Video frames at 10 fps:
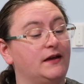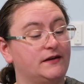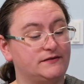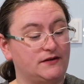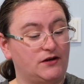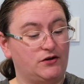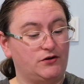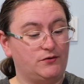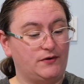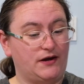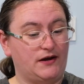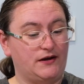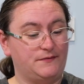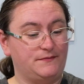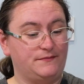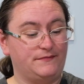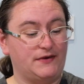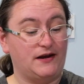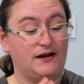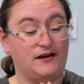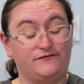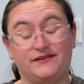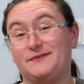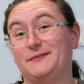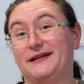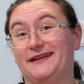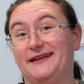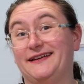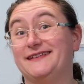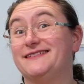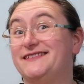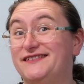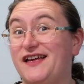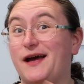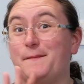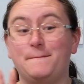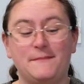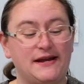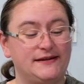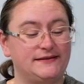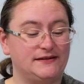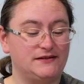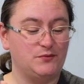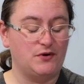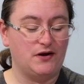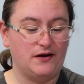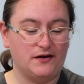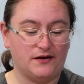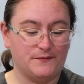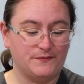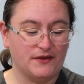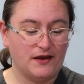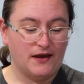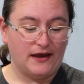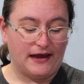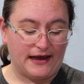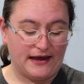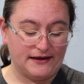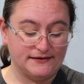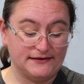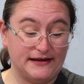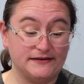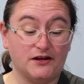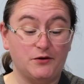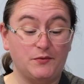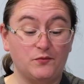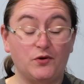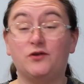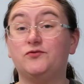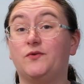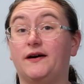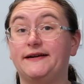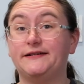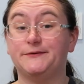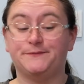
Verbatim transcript: So um, I love this blanket. It's amazing to work, and it's open worldwide.